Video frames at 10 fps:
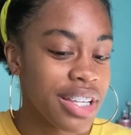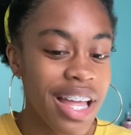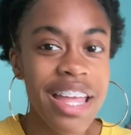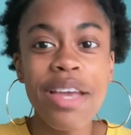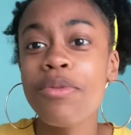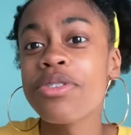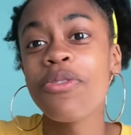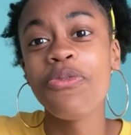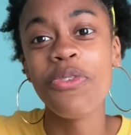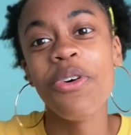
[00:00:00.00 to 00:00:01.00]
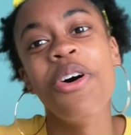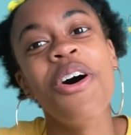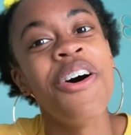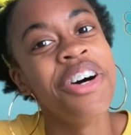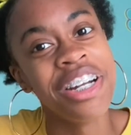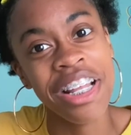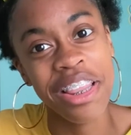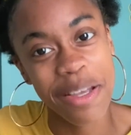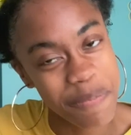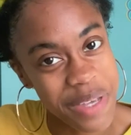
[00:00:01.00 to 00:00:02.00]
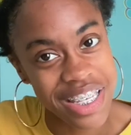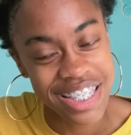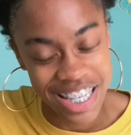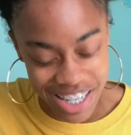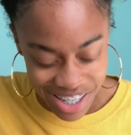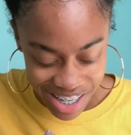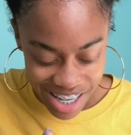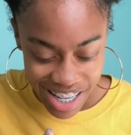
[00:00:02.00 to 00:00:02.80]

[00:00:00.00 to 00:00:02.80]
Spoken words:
Like it was a full-on Olympics here.